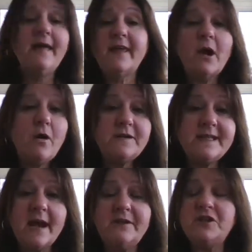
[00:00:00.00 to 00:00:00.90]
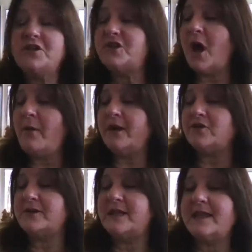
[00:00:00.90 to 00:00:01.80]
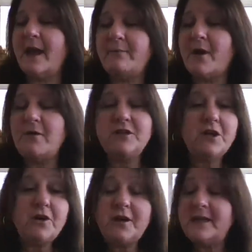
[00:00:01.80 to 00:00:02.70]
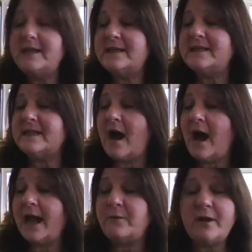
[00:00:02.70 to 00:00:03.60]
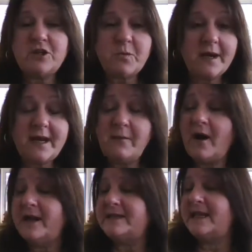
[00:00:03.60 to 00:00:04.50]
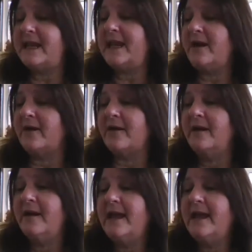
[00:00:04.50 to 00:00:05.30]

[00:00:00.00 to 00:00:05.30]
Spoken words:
They all sounded so interesting that Brogden couldn't decide which one he wanted to hear.